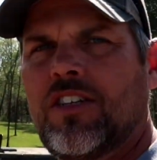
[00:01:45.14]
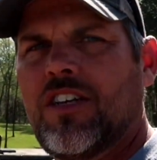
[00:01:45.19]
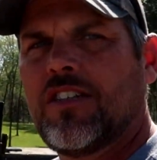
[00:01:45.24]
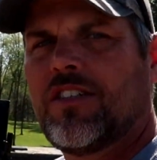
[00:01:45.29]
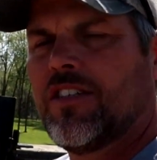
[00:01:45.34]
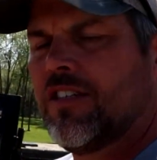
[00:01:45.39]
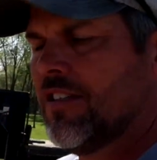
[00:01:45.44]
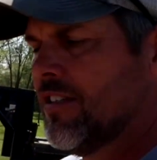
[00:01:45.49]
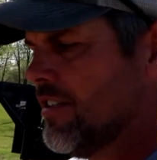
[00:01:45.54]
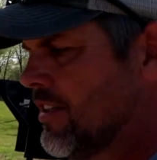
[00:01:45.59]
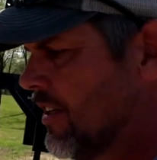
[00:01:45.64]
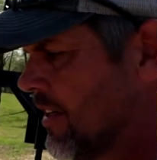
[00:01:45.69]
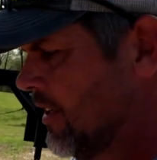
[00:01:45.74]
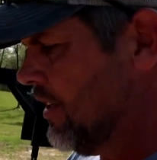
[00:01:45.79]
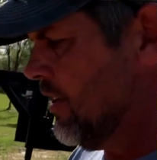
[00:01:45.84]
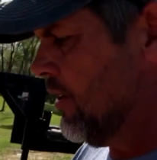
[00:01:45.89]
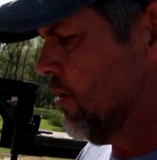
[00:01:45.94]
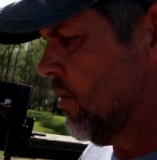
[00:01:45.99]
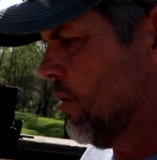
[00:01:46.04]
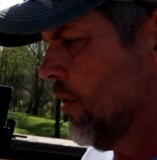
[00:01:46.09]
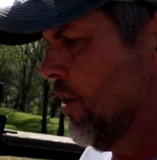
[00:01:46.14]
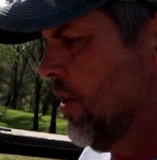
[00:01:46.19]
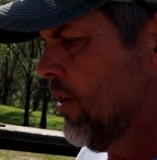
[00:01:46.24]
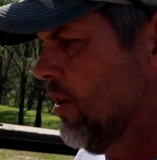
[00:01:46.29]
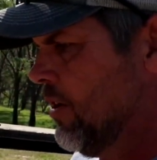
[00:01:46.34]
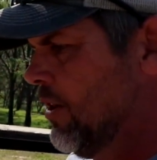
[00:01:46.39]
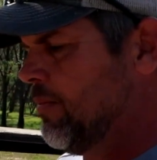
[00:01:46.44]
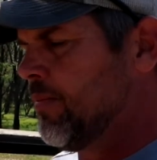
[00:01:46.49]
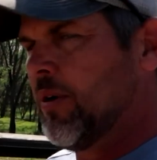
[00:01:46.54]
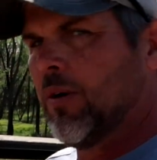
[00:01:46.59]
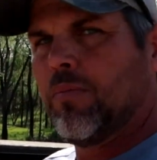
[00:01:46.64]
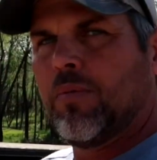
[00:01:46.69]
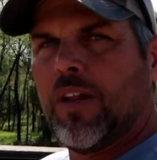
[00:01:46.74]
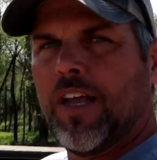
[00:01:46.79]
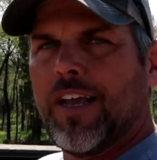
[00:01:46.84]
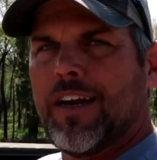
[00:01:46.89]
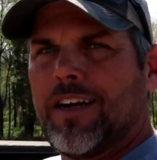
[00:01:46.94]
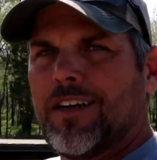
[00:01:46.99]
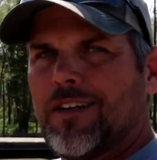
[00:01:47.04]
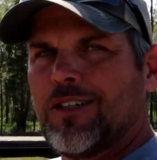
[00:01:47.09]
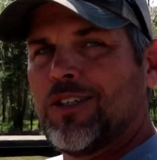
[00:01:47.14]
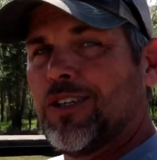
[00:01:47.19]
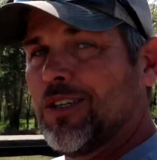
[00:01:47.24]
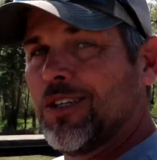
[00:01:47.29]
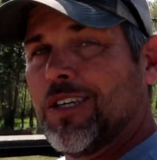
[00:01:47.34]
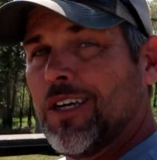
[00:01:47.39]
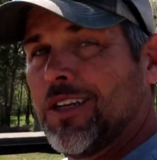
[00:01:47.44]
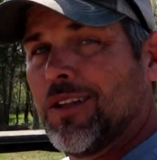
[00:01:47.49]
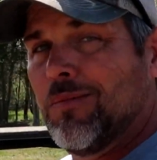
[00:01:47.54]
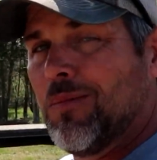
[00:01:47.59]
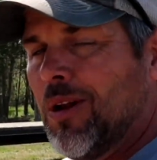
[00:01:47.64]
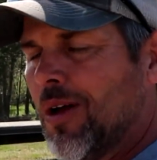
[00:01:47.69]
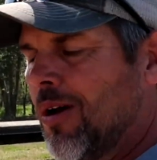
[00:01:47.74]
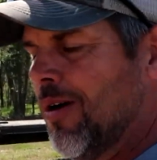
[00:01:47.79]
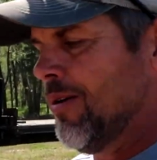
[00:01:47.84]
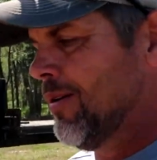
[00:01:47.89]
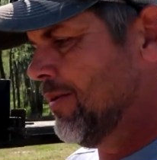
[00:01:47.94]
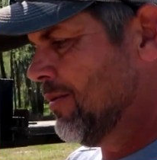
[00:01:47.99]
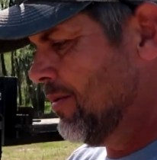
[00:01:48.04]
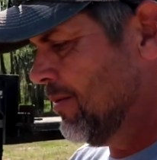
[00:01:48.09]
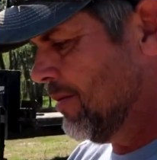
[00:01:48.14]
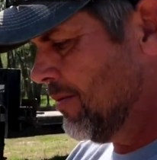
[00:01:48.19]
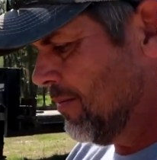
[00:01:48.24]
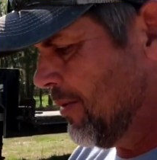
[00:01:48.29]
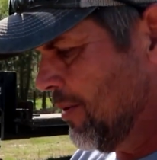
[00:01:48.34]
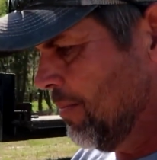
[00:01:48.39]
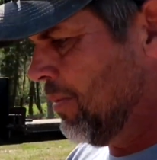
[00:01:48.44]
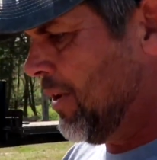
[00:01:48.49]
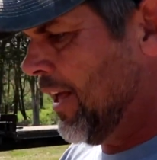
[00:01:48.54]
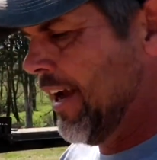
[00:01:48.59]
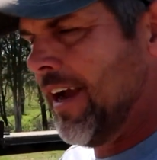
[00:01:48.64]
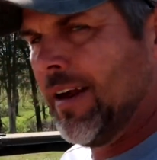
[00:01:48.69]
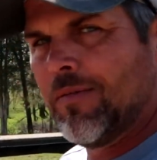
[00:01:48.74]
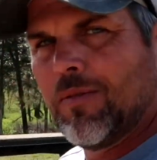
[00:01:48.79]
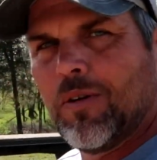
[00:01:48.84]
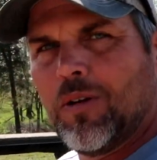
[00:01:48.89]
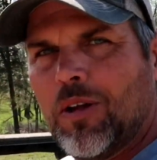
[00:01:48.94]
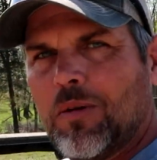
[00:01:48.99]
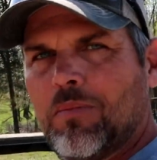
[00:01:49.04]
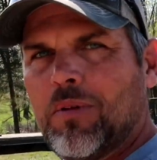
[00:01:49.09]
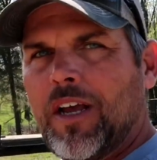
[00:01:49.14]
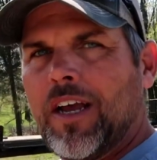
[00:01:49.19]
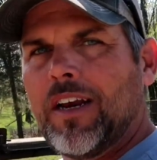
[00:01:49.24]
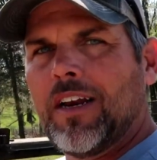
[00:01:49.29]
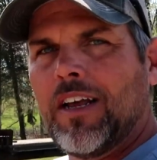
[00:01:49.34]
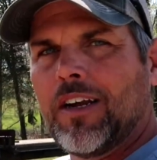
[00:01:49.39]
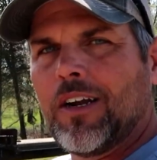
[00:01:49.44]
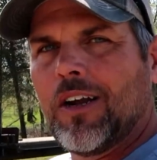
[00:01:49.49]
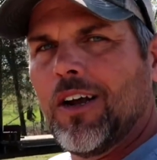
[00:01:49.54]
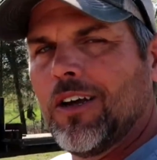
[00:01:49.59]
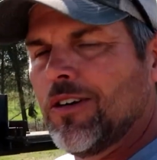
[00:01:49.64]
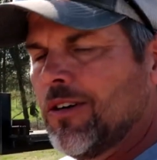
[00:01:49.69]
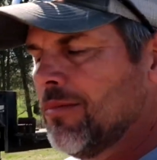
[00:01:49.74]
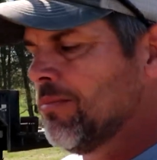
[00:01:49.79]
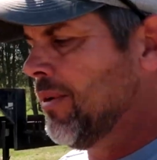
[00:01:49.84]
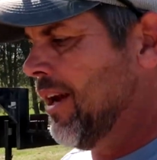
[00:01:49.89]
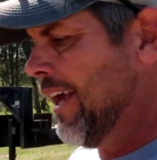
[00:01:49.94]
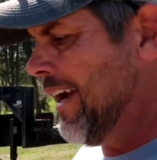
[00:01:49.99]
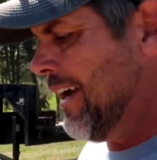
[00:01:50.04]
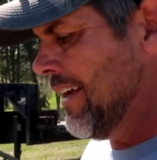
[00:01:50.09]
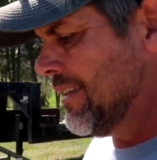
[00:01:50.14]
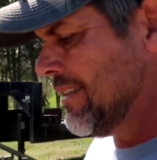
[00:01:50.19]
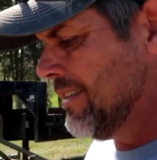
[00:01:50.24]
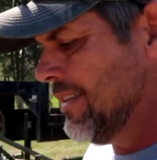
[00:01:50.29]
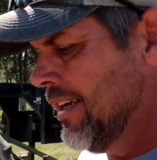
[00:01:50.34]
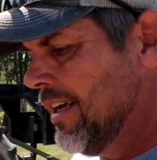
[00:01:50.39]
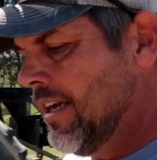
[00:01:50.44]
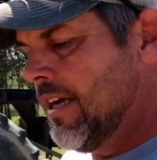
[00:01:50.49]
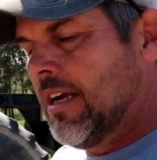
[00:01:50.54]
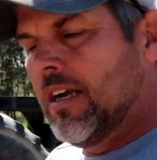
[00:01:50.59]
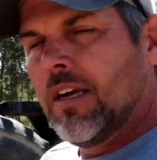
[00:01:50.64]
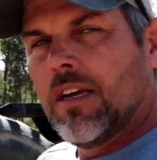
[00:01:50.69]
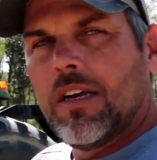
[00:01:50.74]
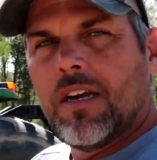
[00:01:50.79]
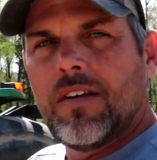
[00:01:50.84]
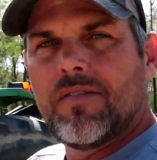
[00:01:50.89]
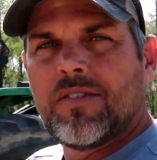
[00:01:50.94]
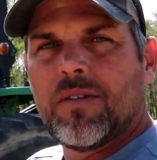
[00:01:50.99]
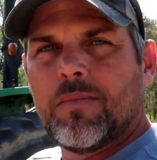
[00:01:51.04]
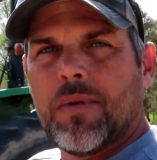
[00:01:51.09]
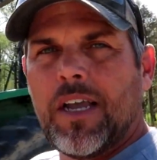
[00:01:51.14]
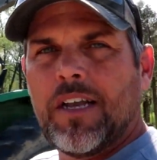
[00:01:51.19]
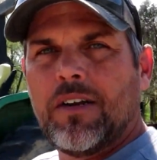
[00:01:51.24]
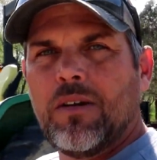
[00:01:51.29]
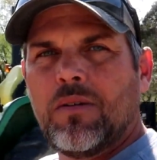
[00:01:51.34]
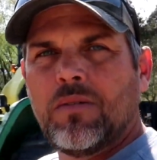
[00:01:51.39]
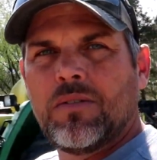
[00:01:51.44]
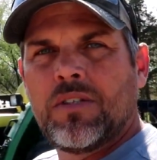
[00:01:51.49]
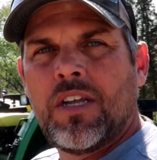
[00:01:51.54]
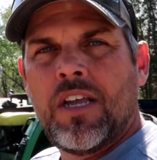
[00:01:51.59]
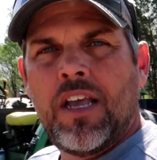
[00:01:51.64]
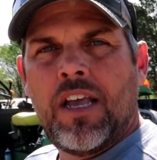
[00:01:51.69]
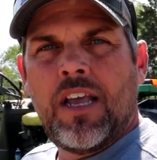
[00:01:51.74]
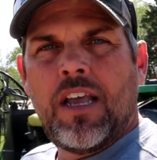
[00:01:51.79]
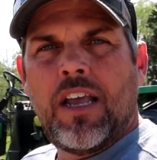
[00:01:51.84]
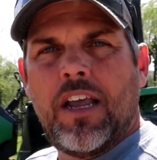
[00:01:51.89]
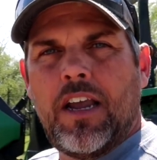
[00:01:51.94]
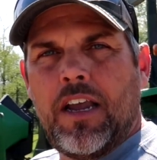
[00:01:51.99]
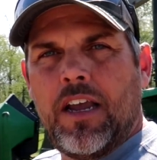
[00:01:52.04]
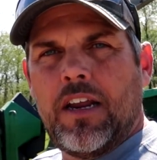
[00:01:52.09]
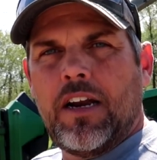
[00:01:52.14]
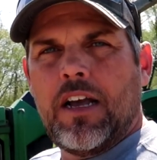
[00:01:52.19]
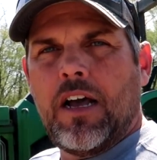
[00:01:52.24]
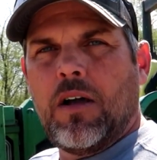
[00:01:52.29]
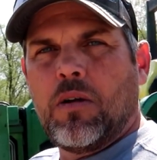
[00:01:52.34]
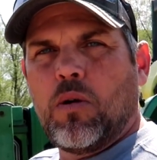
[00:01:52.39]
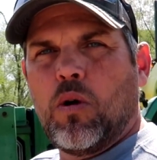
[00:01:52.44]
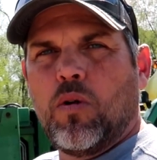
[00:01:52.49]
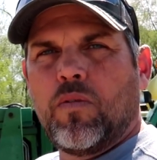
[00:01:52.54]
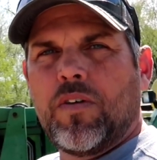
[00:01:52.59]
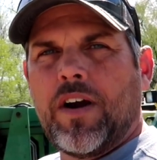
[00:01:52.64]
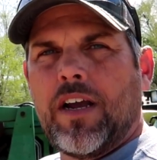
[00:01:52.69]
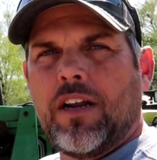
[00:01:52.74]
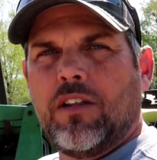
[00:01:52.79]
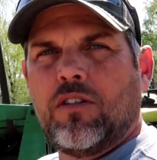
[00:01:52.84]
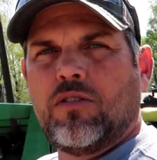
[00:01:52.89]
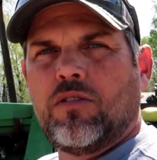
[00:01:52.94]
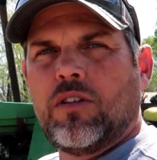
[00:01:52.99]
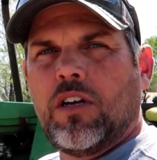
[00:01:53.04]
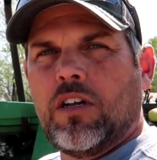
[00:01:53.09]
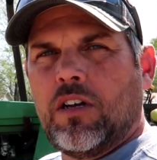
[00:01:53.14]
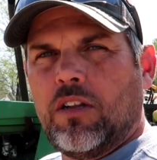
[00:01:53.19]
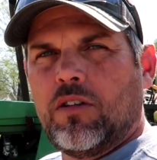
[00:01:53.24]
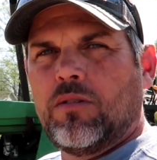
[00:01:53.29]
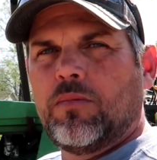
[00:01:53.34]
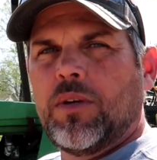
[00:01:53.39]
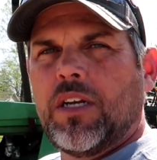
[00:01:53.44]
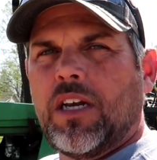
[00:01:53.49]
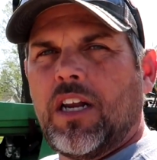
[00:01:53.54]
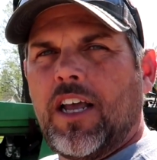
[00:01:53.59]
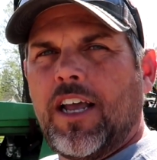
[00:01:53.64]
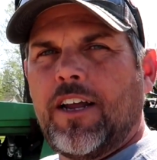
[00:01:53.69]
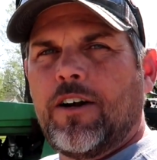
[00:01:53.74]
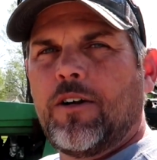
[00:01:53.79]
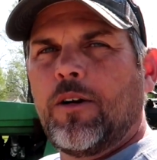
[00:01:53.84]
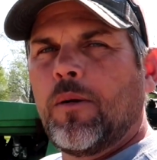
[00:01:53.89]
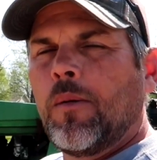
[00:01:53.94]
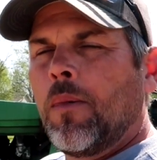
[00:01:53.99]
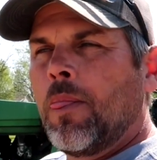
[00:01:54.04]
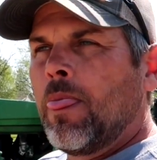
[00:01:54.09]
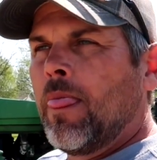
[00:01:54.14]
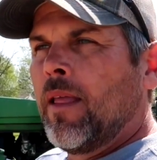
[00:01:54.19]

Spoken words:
Justin, Cindy, and Corey all up there planting. It shouldn't take them long to plant. We're only planting like 100 plants of tomatoes, and I'll go over that a little bit later.